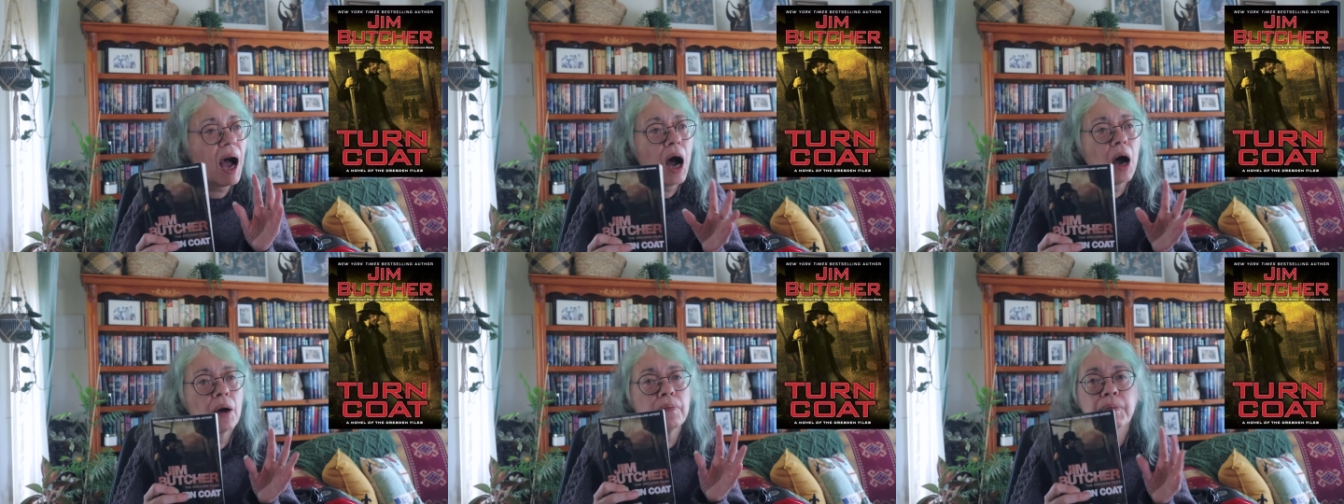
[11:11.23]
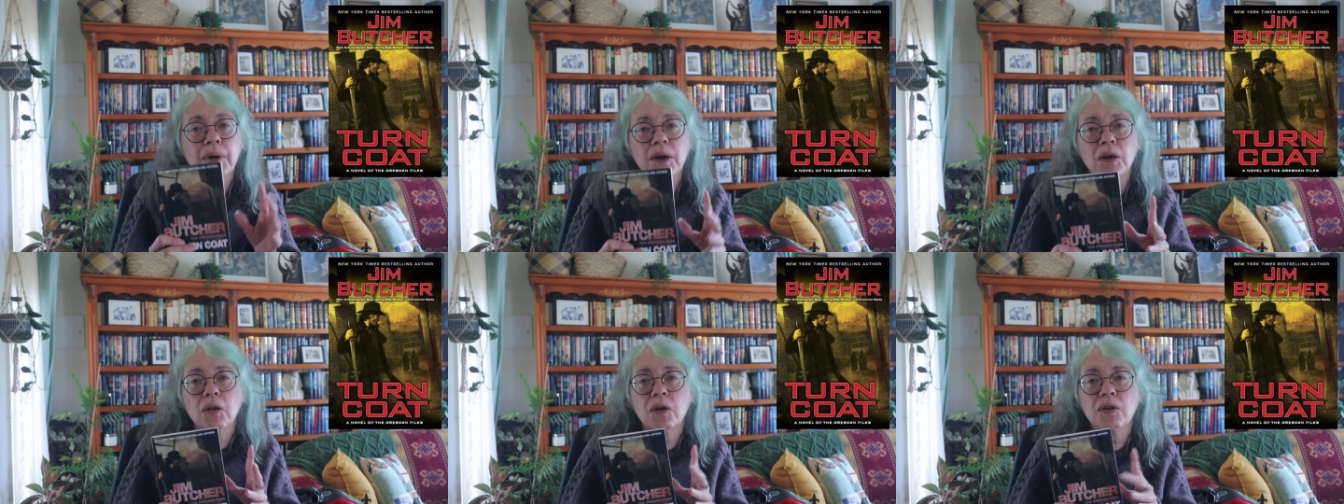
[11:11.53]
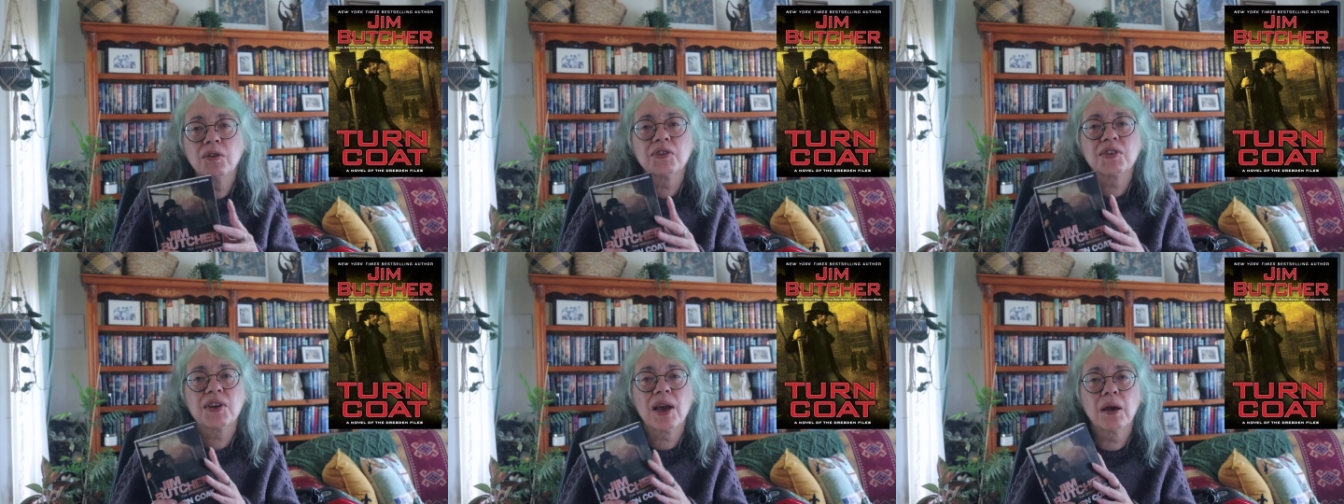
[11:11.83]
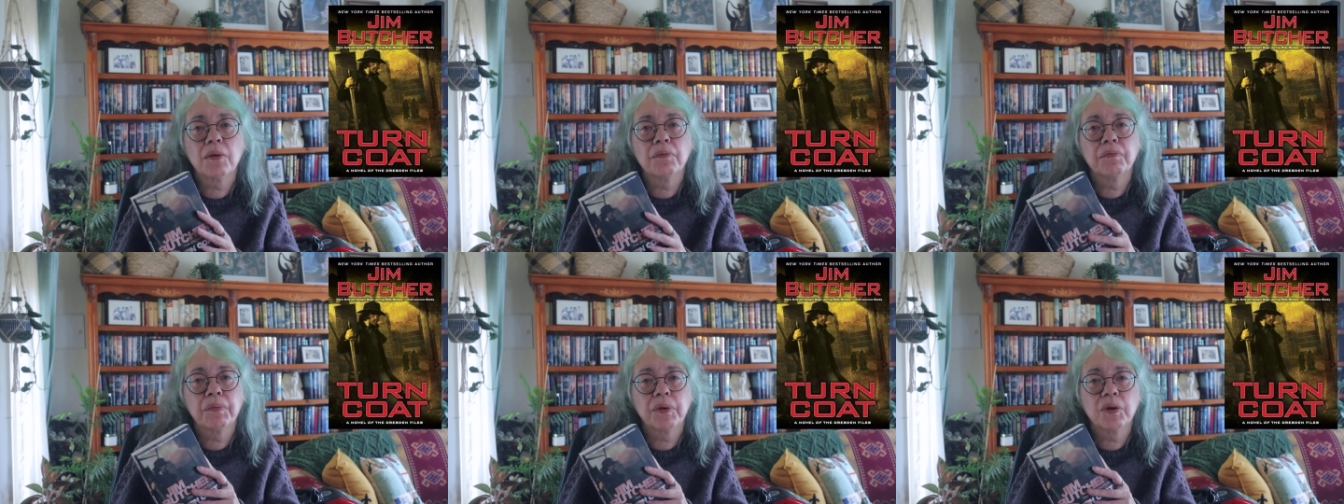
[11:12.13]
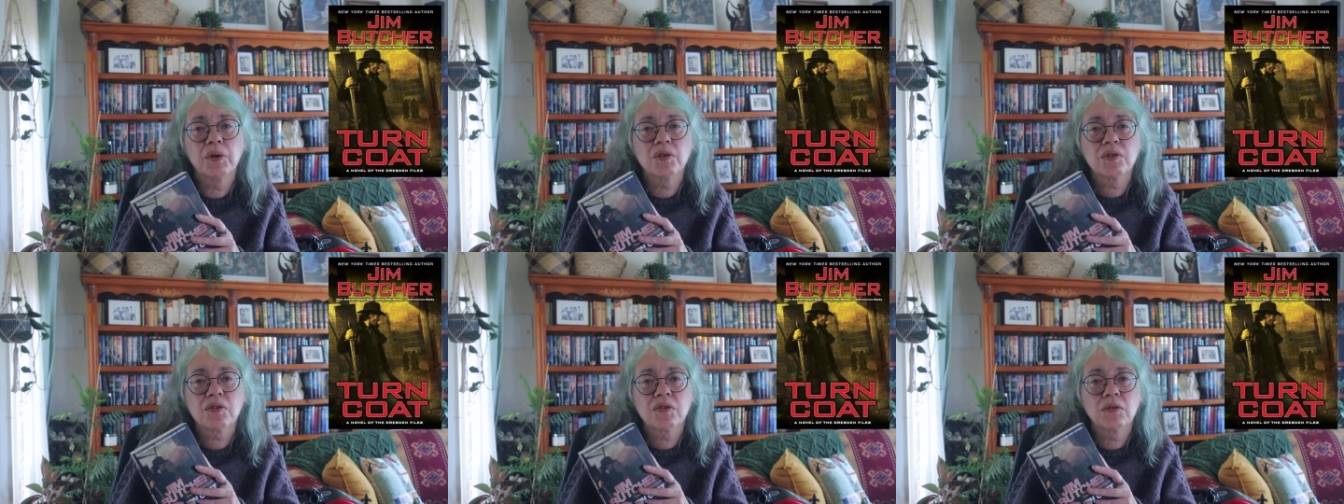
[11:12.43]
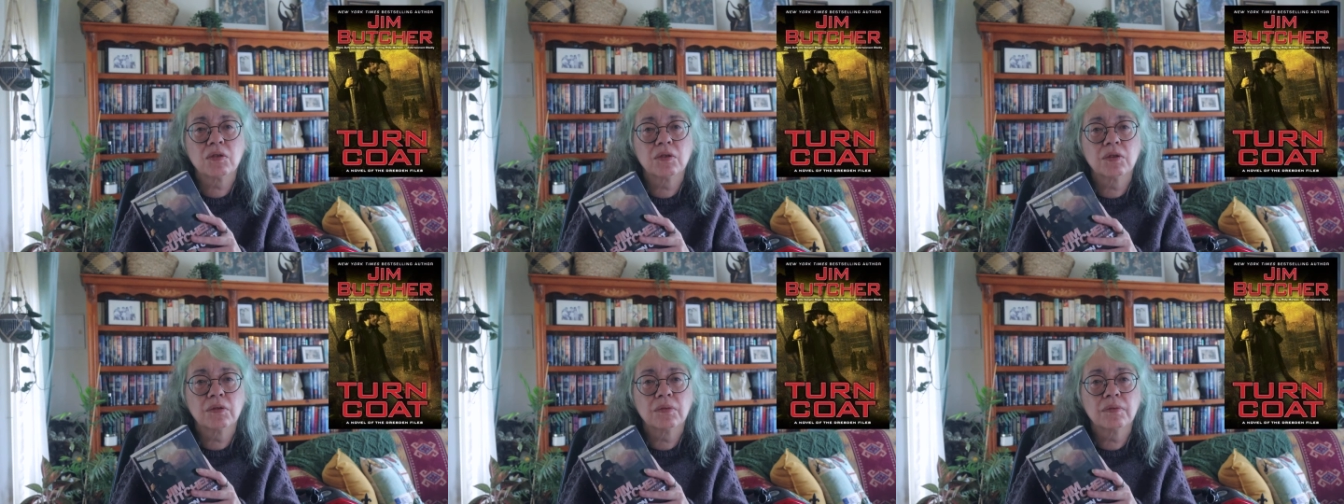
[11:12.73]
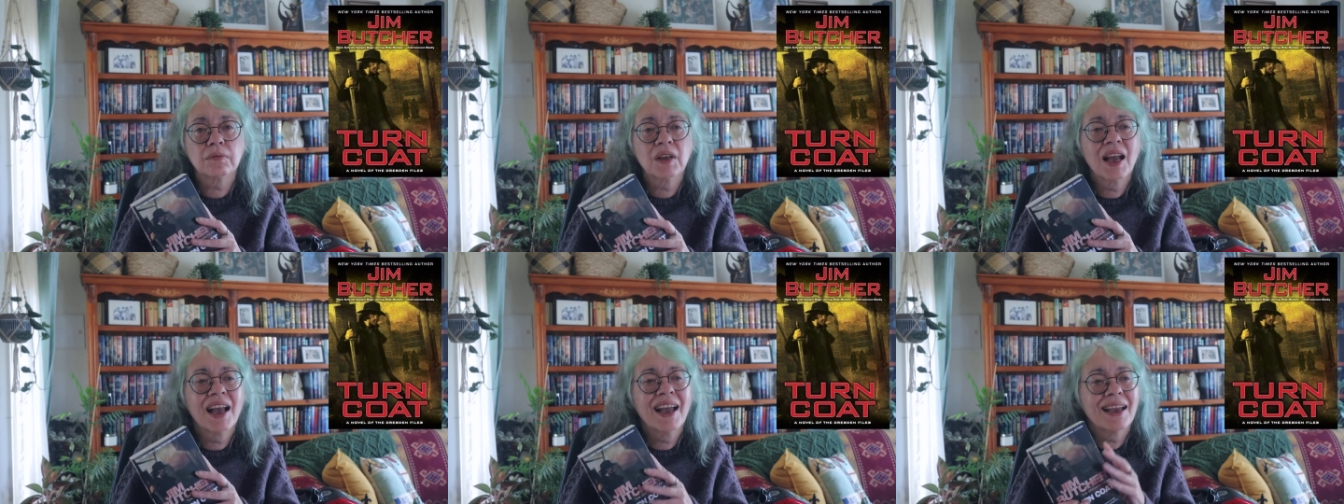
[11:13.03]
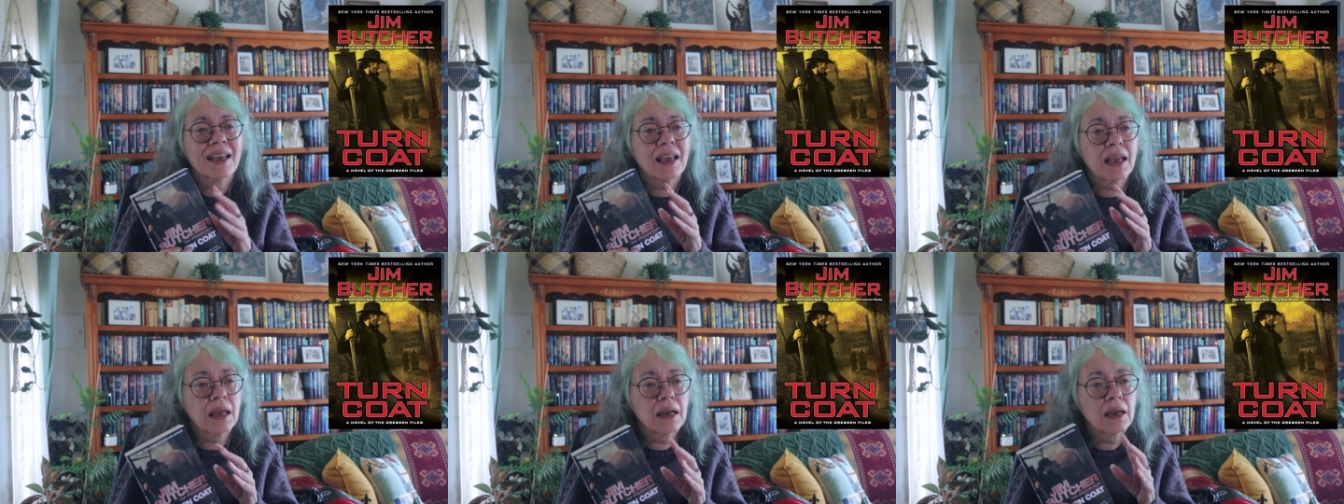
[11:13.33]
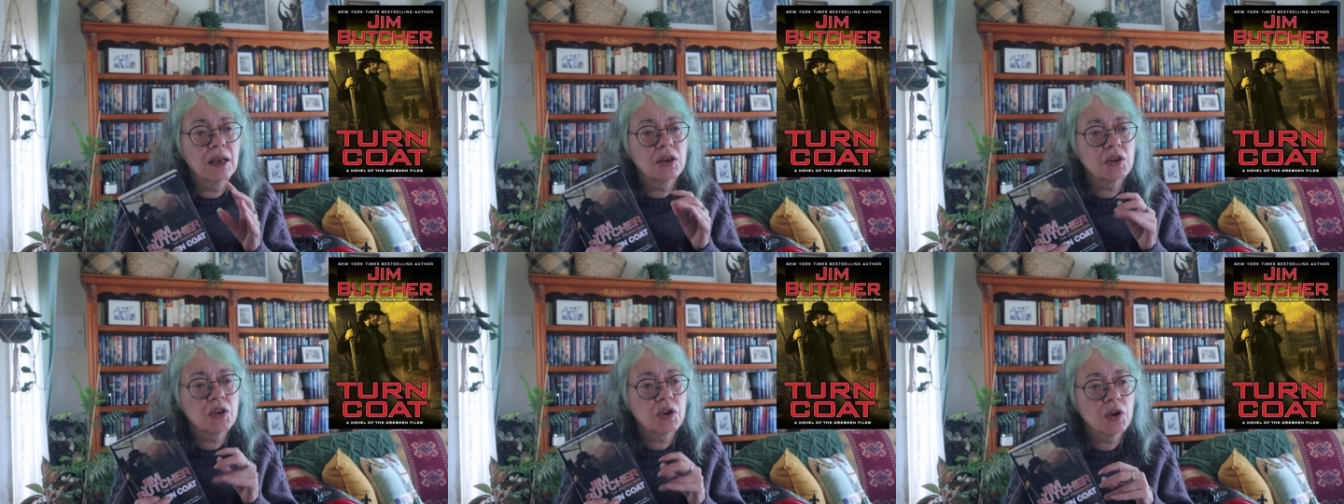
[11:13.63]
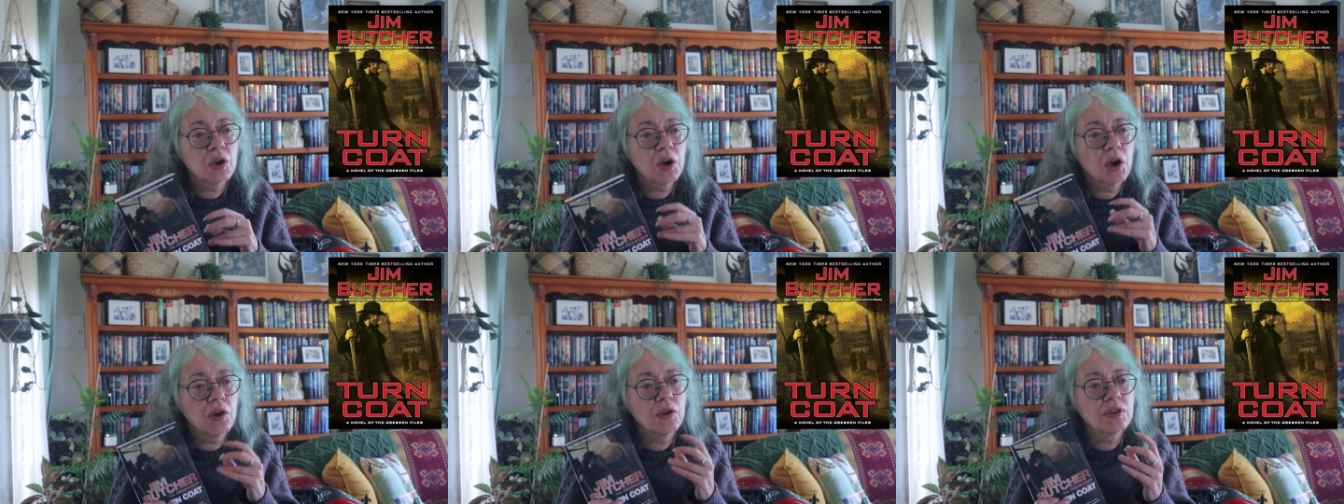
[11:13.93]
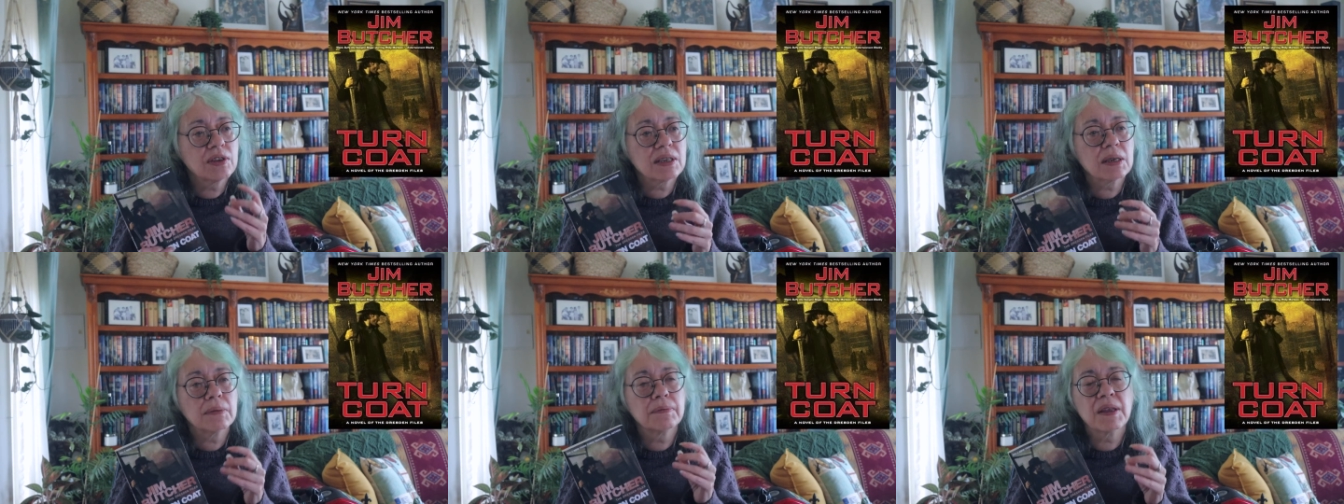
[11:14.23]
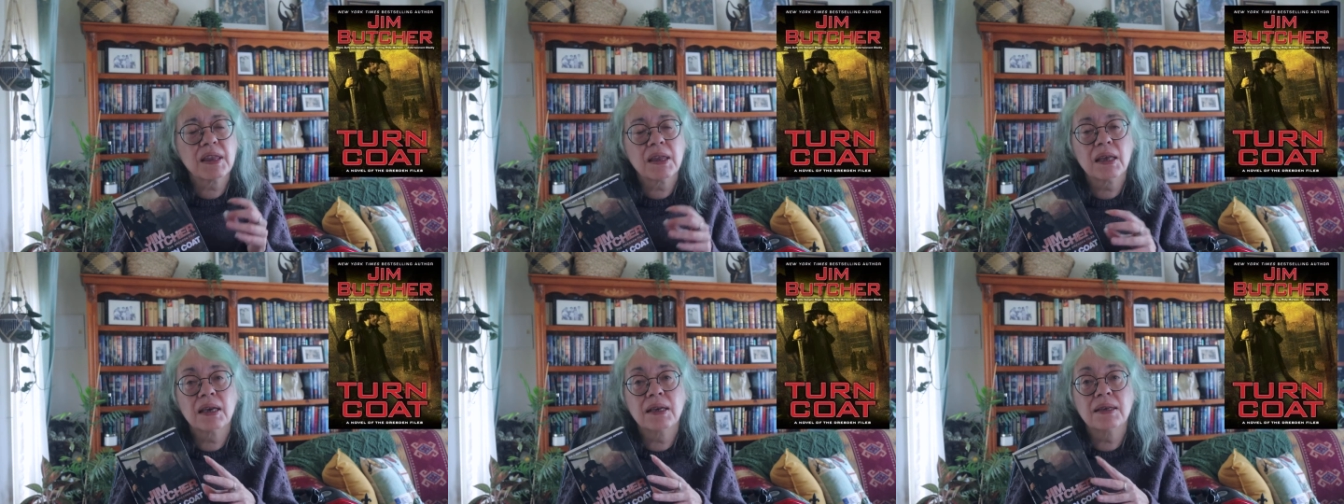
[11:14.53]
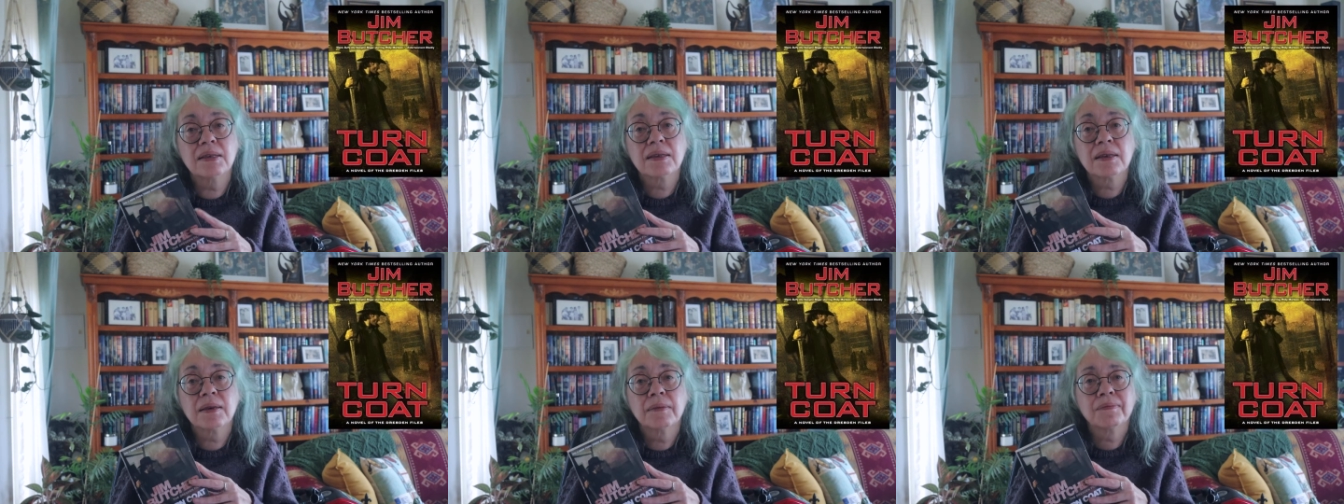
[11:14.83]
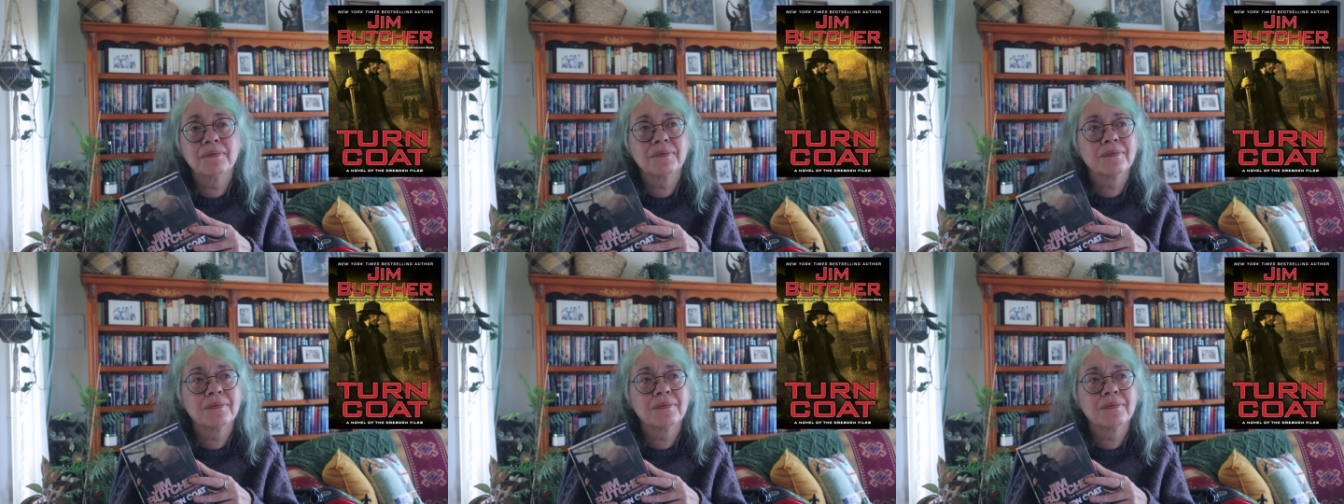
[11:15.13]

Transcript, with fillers: up close and personal, getting to know some of these